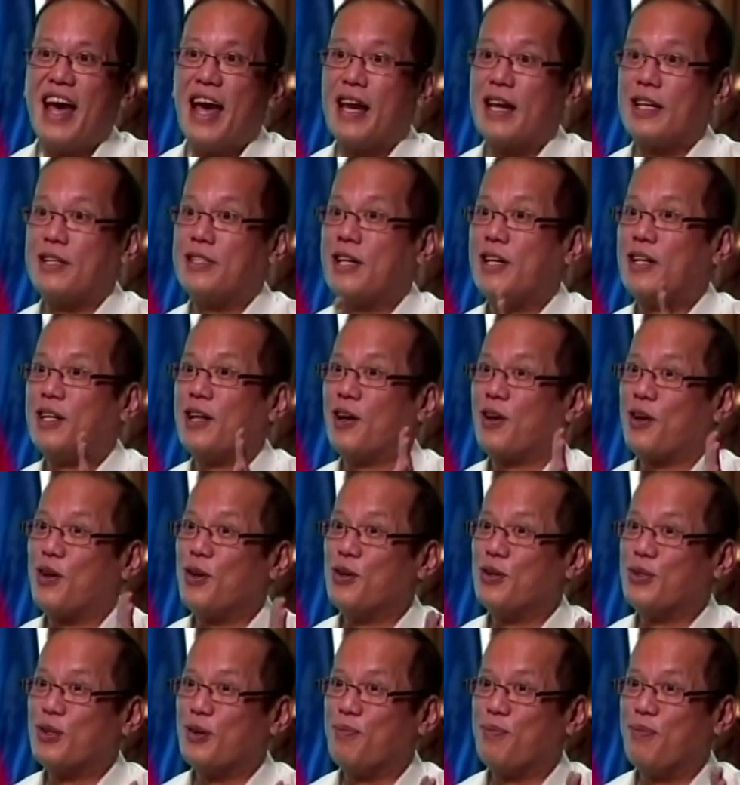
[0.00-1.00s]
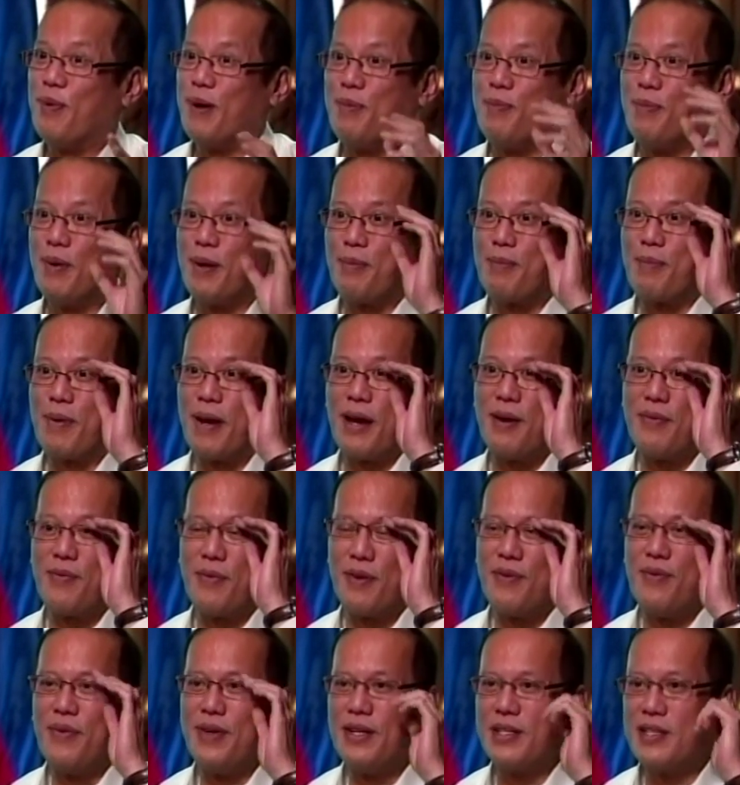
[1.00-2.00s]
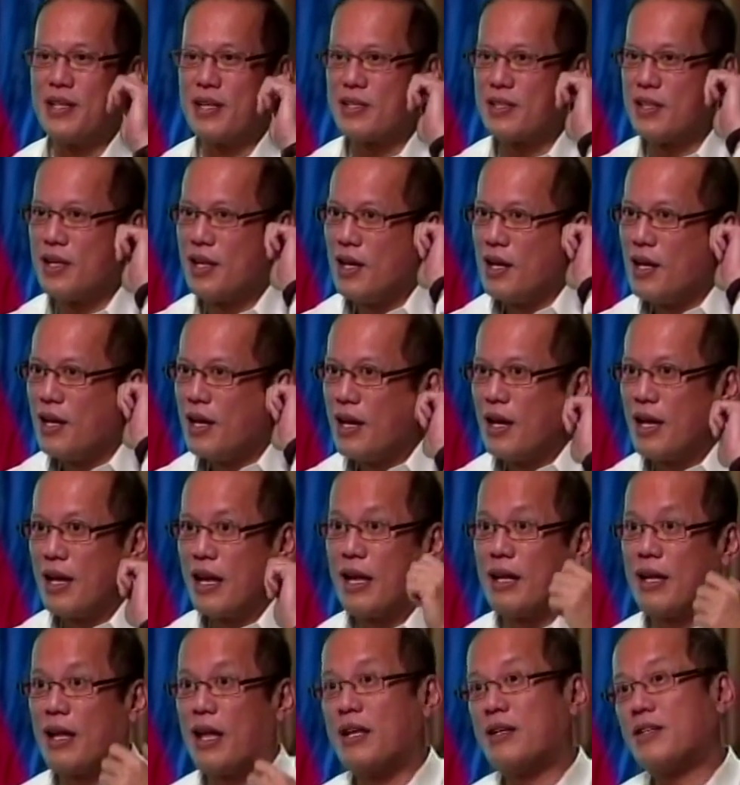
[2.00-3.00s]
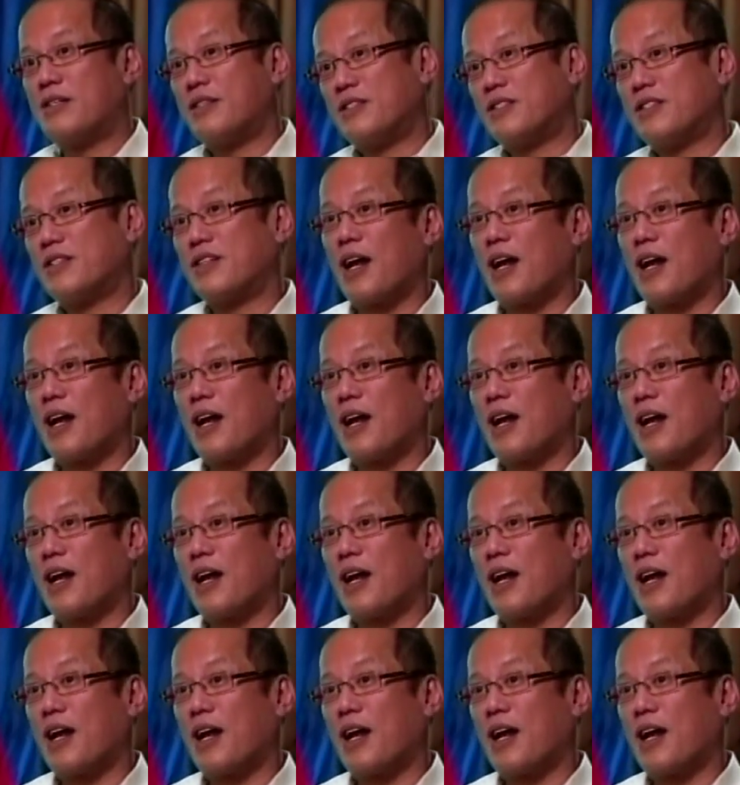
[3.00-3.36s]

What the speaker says: and I see the queues of people applying for visas, it